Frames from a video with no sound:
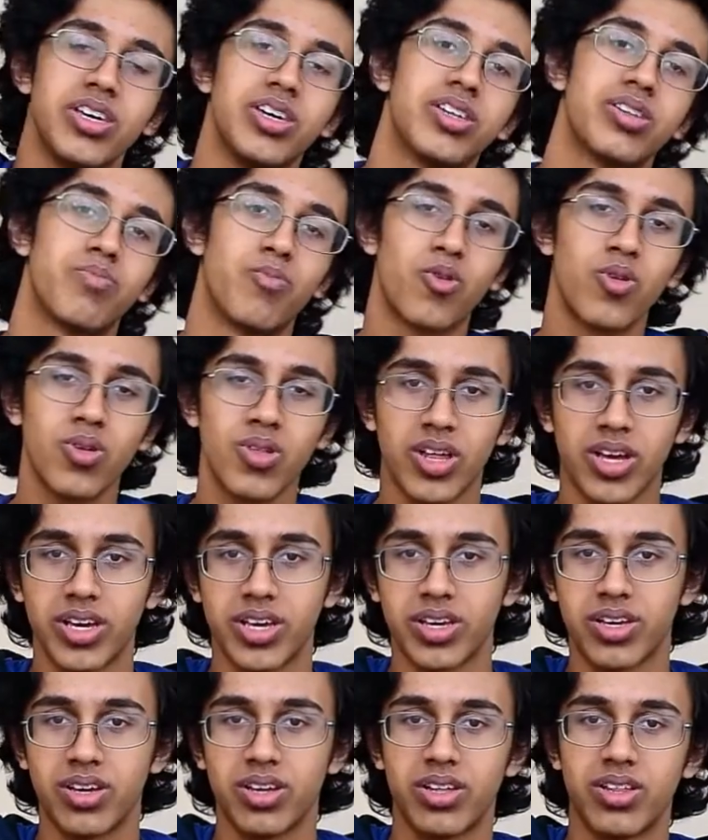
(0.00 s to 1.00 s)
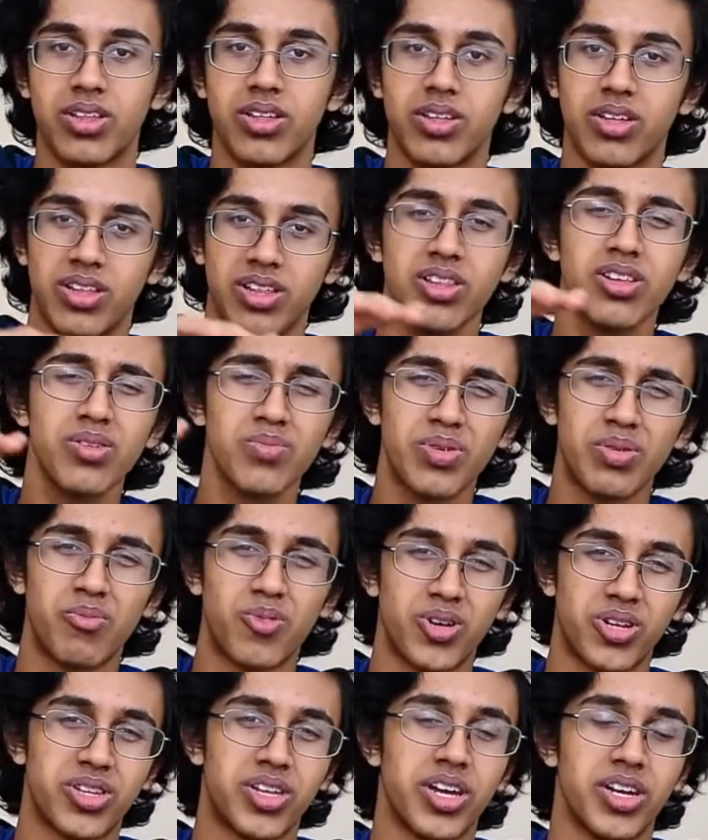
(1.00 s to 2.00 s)
it's more like a little bit more
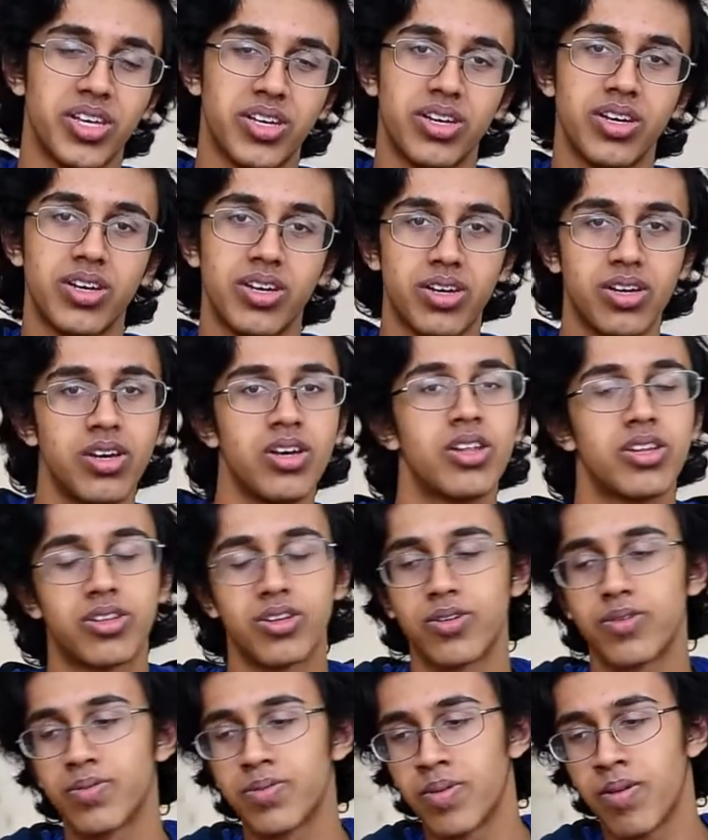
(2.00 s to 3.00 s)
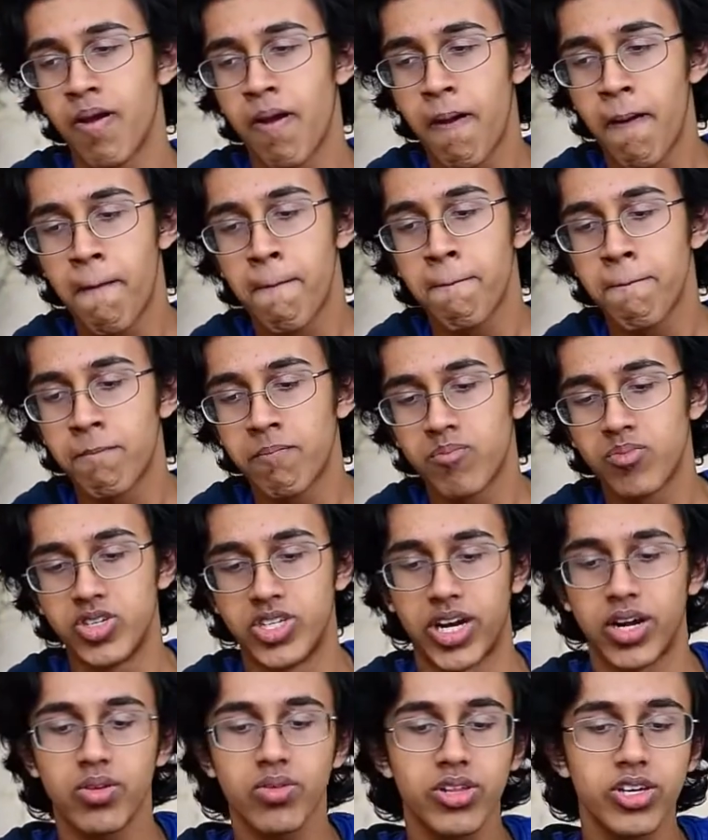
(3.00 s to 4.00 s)
steady. So
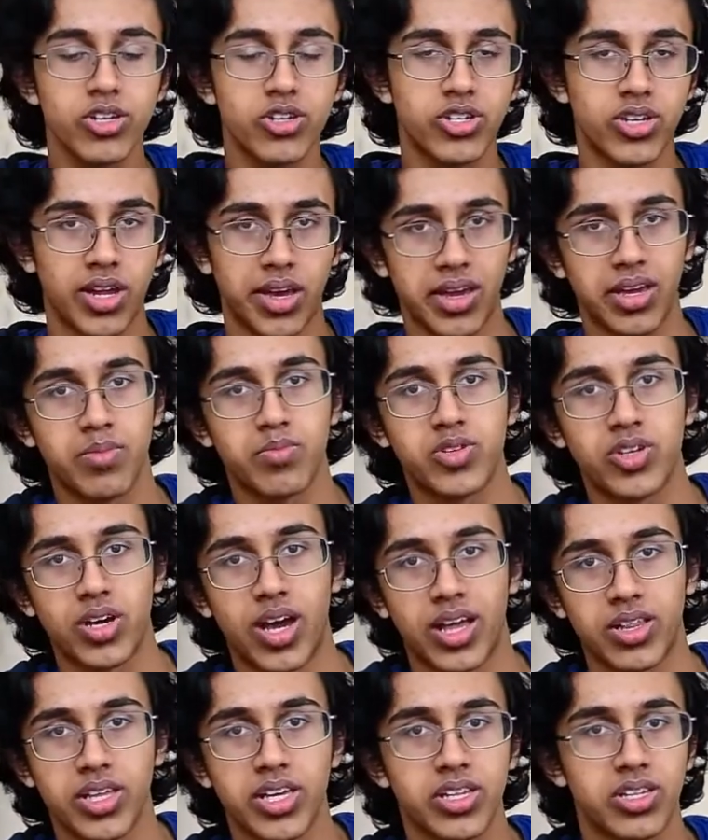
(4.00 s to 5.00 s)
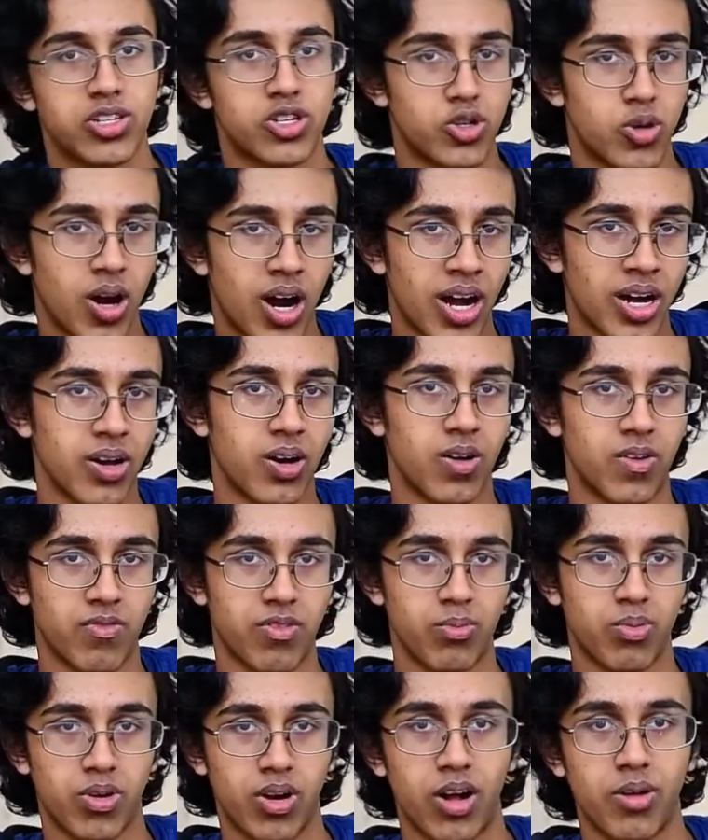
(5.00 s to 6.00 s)
generally you should aim to at least try all of the
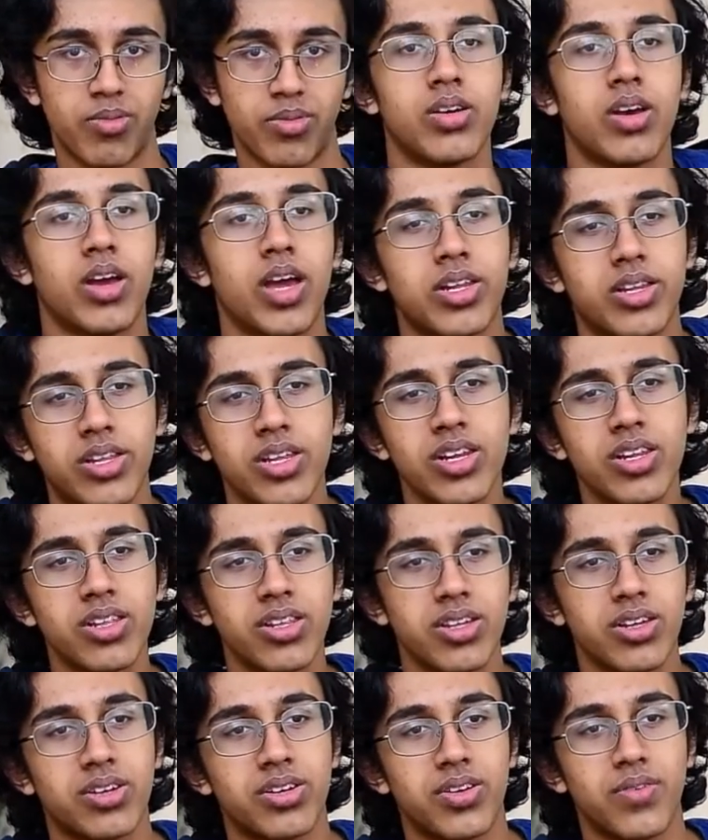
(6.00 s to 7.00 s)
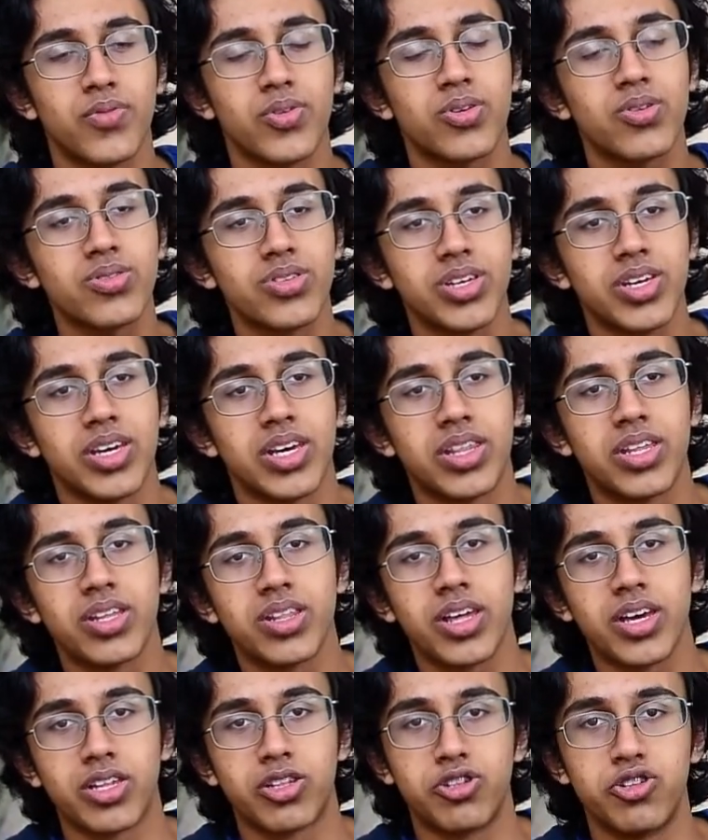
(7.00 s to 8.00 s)
problems. And since the difficulty isn't
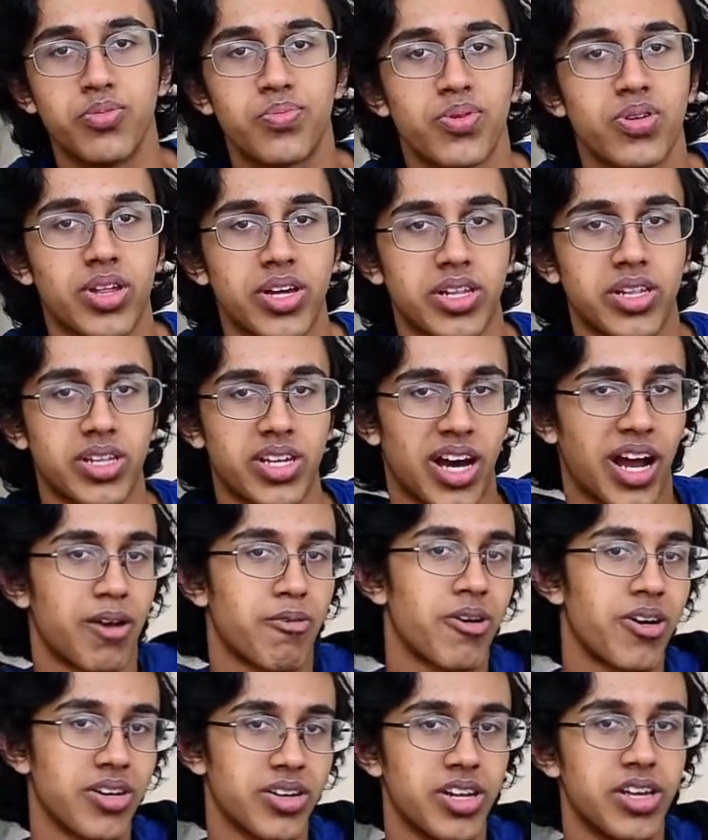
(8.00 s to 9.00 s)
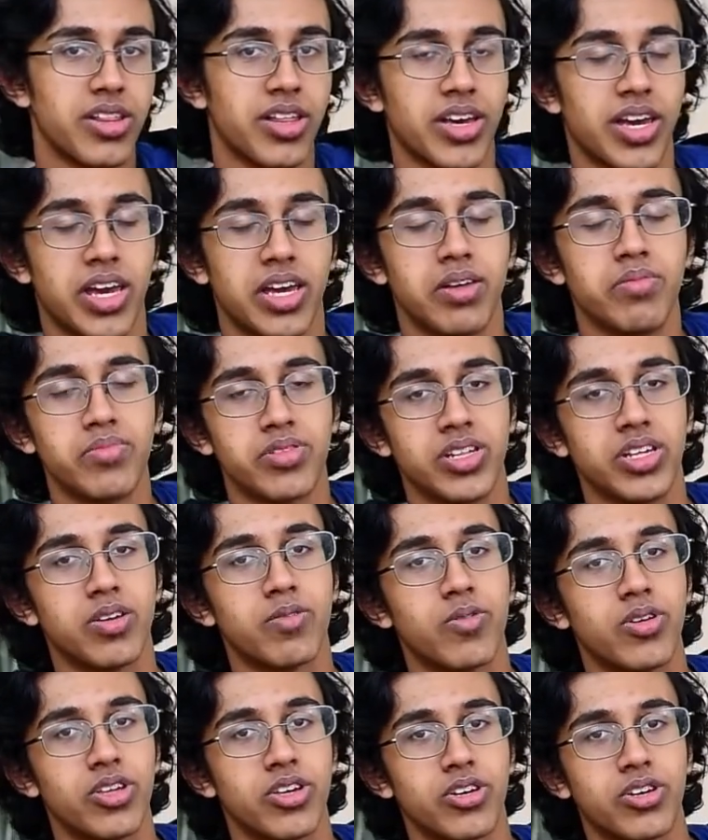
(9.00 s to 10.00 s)
like super like skyrockety like AMC,
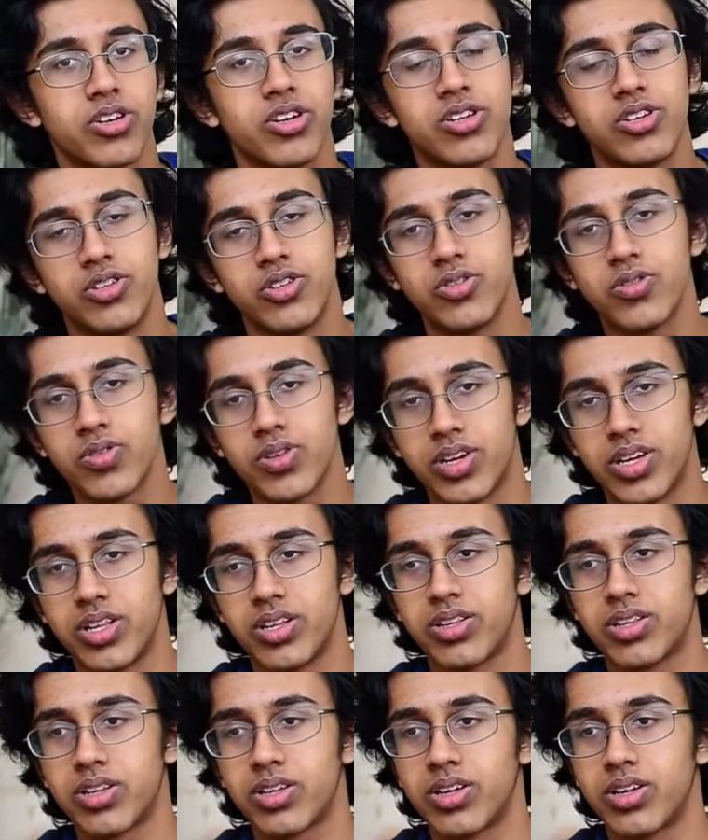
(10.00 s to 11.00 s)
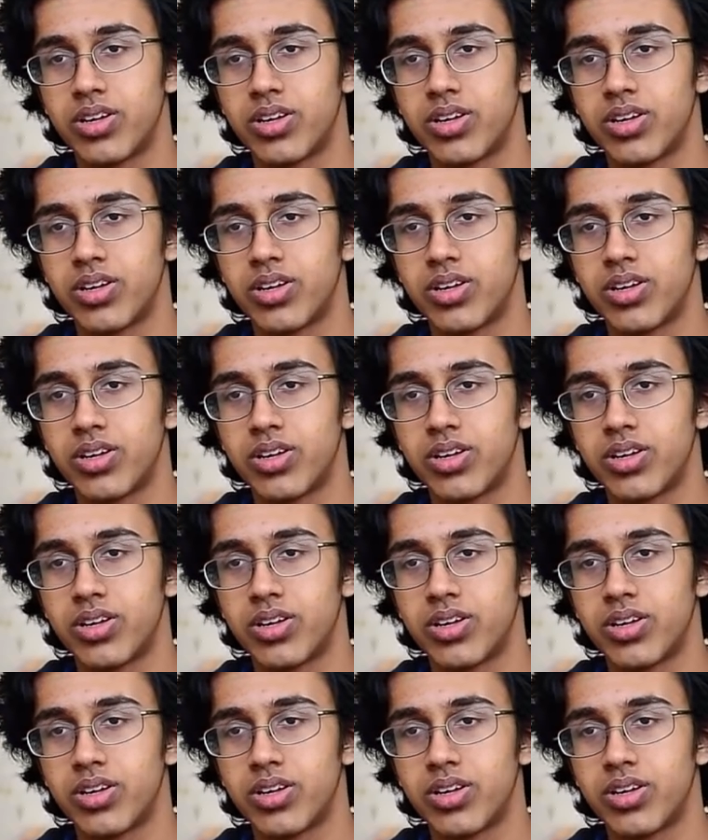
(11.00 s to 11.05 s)
what you could do is